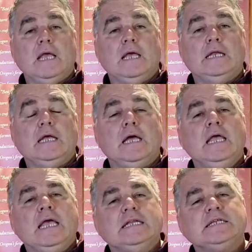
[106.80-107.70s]
And
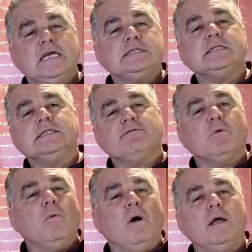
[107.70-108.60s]
in tasting
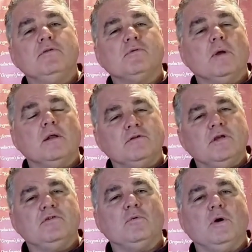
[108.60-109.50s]
different wines around and
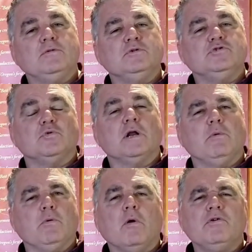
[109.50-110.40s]
tasting wines with
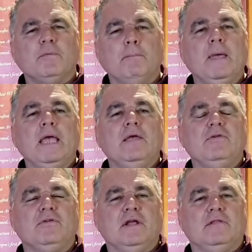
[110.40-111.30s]
Jordy, we were always
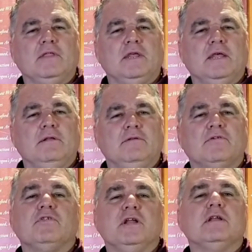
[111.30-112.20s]
amazed at the
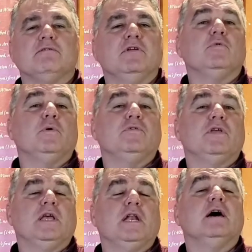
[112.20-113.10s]
distinctiveness, once
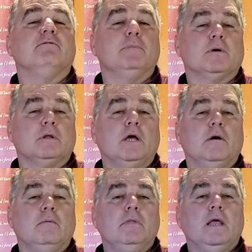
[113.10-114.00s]
again, of
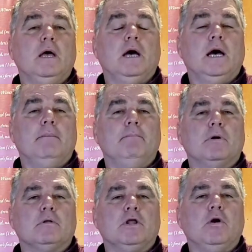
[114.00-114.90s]
Merlot.
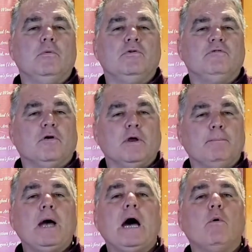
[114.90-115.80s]
Merlot was very
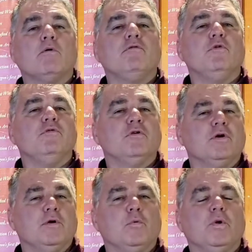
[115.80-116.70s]
powerful,
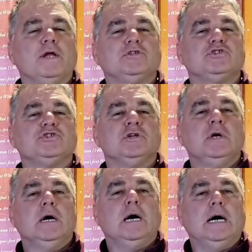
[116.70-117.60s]
very rich,
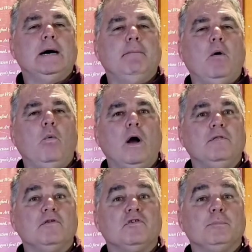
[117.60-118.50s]
a
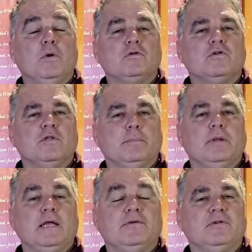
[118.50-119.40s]
wine that spoke to the
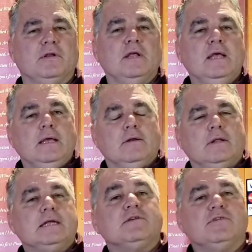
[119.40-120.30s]
place. And you
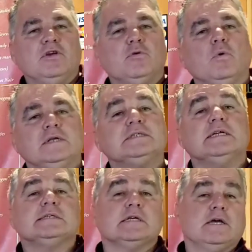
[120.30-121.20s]
know, I like to say good wines
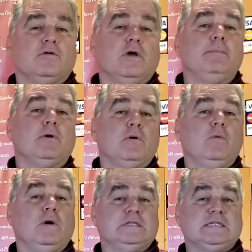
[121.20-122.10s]
taste like a grape and
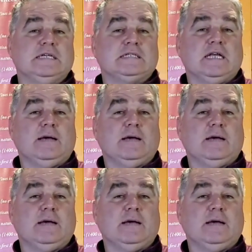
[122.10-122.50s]
great wines taste